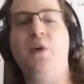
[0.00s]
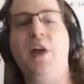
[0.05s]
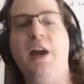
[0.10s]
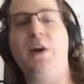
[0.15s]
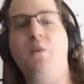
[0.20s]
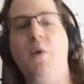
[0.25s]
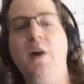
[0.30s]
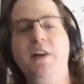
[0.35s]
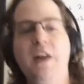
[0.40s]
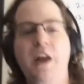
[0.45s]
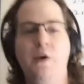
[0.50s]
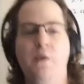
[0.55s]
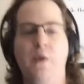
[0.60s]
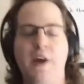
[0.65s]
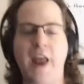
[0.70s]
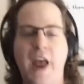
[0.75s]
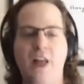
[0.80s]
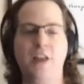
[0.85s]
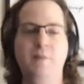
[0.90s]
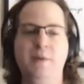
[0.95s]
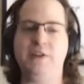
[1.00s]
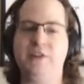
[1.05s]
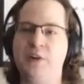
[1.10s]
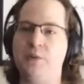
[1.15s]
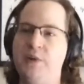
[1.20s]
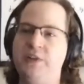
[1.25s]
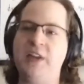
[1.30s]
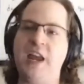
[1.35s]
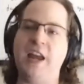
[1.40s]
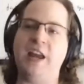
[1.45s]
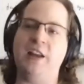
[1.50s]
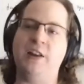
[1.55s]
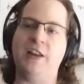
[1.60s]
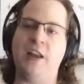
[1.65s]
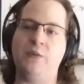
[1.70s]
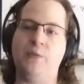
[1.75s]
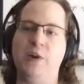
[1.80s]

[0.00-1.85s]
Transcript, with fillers: like what what elements can we take and,